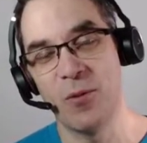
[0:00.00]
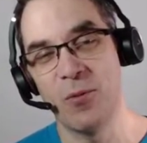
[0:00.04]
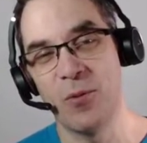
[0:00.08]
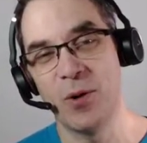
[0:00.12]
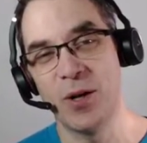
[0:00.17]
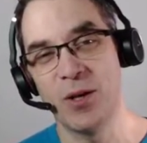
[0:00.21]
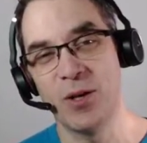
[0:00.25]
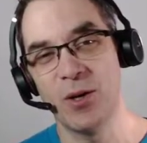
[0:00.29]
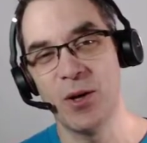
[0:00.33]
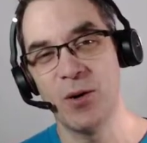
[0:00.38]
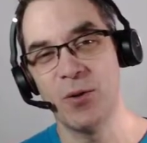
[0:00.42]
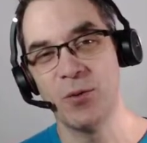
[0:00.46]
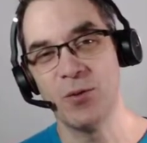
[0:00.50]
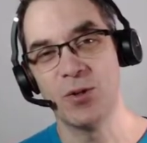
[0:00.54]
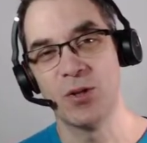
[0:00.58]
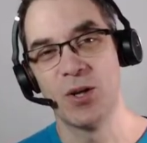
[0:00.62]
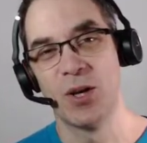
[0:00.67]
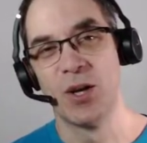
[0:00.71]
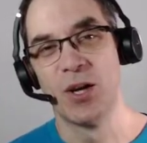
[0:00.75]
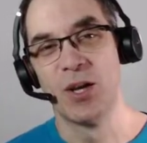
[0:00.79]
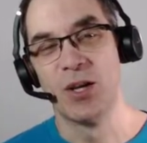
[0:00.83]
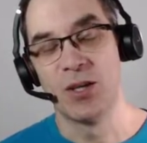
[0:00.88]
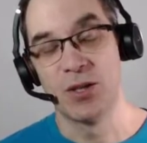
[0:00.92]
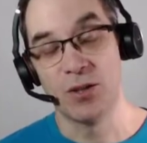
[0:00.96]
Windows.
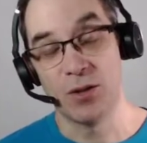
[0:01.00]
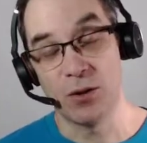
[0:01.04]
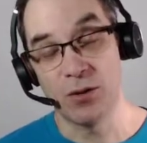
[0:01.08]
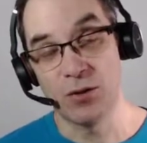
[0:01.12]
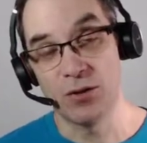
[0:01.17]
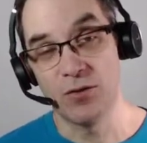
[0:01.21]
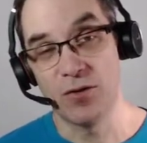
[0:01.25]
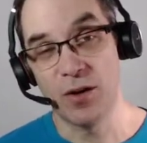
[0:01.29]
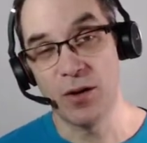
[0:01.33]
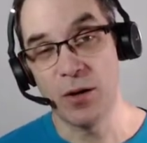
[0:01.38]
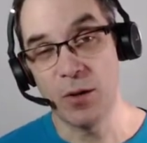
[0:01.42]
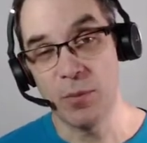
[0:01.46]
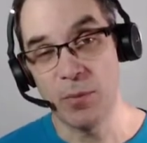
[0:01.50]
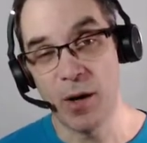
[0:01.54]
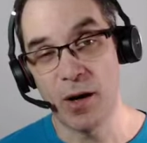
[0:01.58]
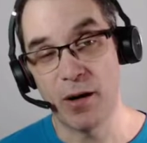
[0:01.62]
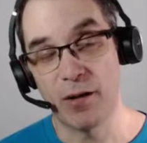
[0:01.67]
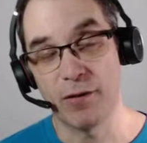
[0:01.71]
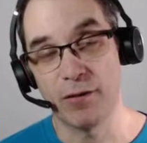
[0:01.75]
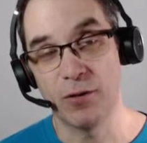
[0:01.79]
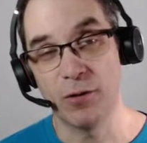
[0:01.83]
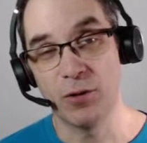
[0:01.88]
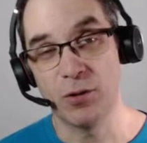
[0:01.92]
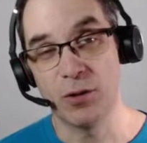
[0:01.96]
So it's very
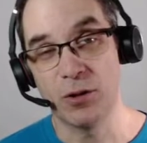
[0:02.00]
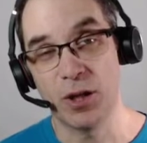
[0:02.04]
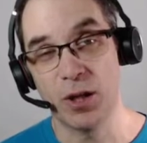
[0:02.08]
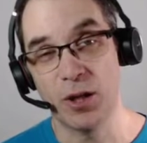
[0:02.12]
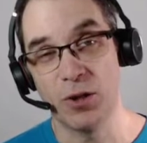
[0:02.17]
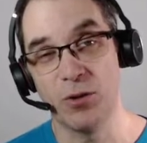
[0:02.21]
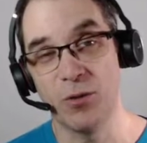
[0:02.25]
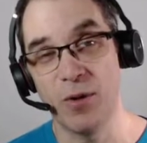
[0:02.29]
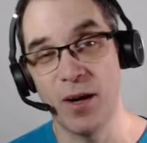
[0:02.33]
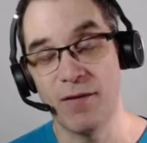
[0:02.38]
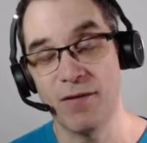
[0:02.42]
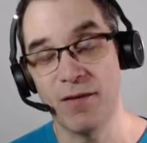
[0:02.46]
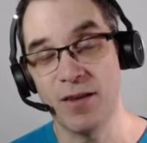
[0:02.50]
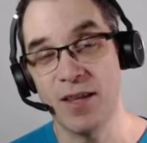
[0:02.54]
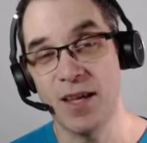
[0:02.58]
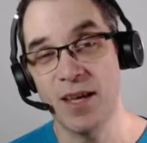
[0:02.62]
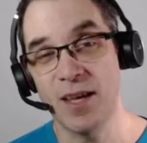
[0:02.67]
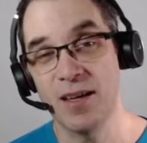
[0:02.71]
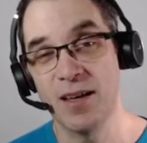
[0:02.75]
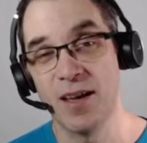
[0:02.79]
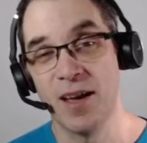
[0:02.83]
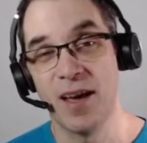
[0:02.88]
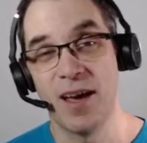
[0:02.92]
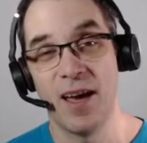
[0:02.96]
powerful. You can do
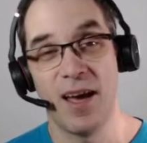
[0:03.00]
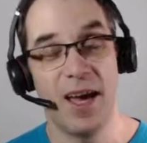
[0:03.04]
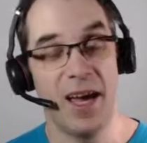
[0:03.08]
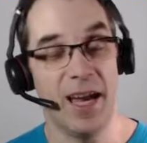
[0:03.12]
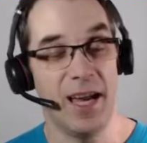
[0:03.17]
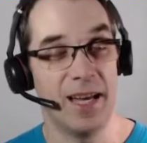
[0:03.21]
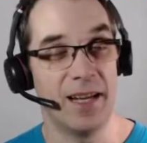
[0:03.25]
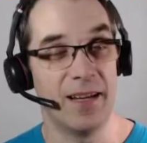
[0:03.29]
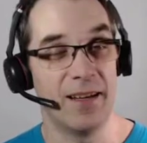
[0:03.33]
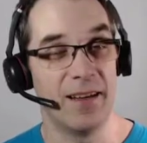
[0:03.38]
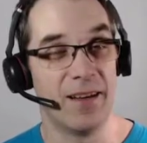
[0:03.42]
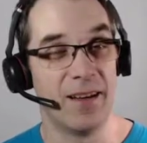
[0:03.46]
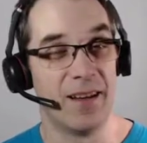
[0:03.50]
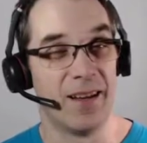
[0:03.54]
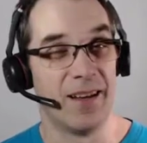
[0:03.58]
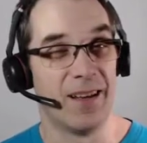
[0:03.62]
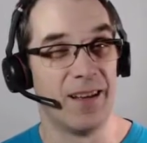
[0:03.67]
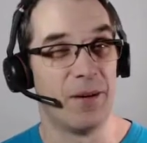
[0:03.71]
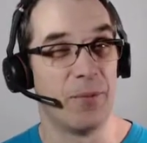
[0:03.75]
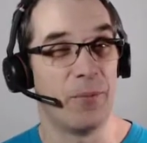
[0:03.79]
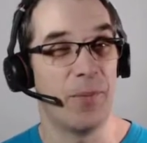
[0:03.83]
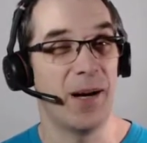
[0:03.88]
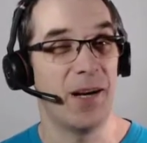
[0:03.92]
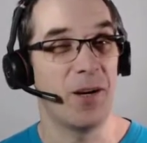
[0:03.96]
everything. And
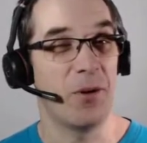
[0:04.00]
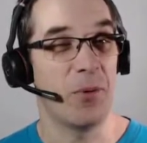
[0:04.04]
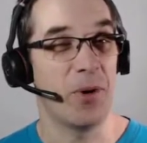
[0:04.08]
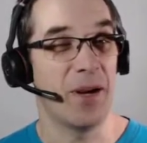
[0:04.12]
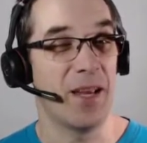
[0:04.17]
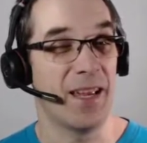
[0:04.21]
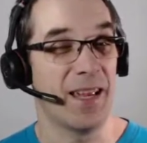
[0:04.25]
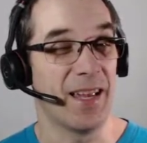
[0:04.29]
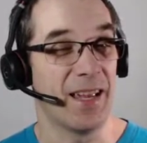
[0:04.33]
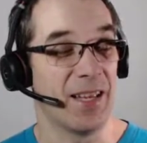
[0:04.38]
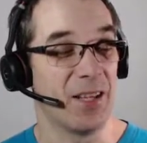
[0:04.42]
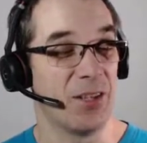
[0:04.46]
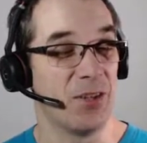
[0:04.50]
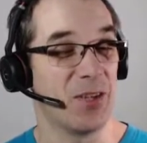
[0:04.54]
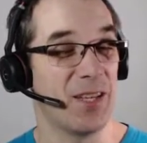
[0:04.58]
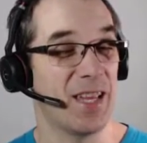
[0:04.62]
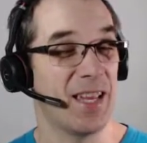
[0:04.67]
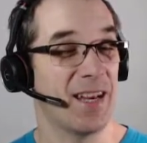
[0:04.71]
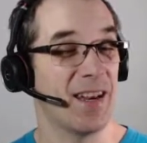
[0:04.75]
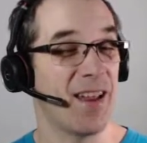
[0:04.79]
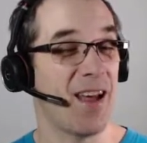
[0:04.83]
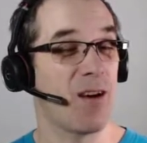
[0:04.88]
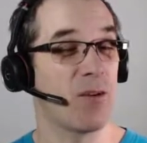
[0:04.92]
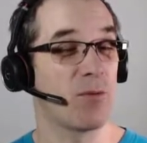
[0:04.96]
by the way, you
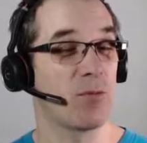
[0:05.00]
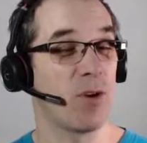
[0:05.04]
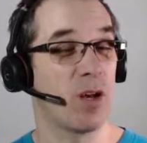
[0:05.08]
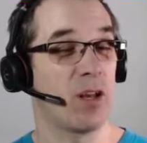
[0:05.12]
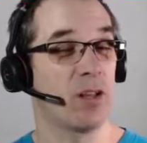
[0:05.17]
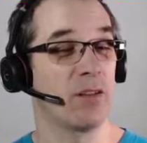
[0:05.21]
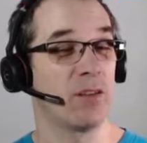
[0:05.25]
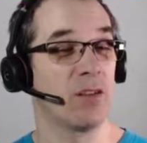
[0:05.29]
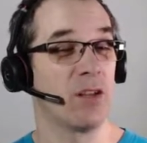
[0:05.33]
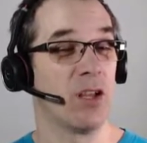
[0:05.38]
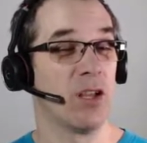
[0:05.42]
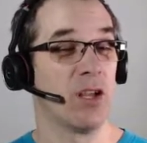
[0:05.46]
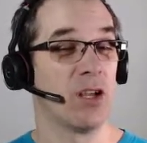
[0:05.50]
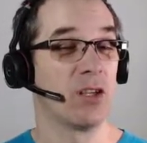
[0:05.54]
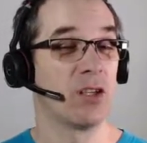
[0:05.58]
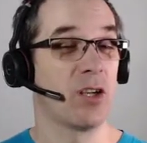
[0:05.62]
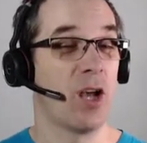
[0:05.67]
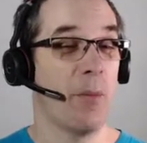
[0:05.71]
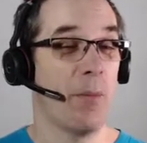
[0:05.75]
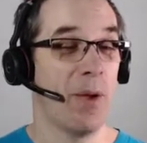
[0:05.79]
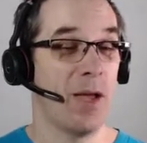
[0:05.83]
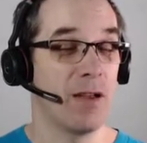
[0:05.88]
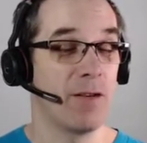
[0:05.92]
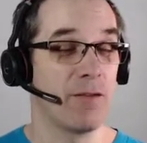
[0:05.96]
can now run
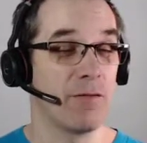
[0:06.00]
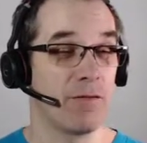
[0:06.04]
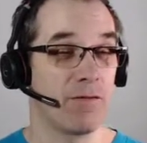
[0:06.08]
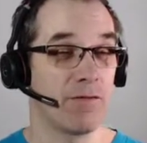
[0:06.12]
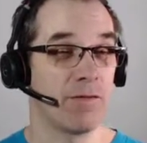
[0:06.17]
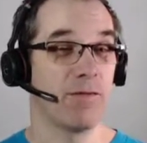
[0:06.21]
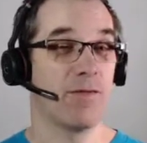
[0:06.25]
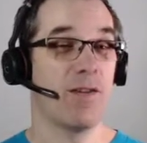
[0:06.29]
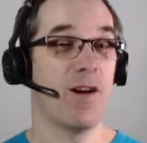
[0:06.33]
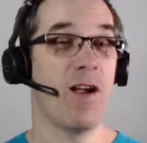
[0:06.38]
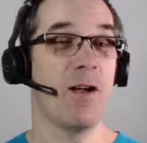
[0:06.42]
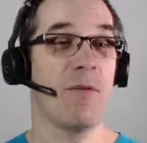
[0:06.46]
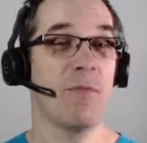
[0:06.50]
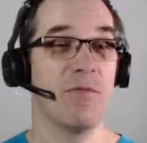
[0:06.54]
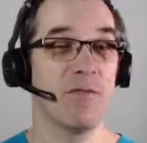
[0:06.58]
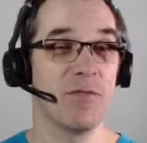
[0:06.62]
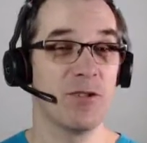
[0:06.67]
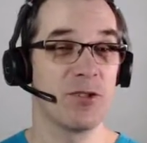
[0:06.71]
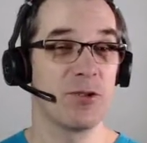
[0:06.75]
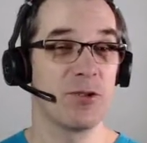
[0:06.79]
command from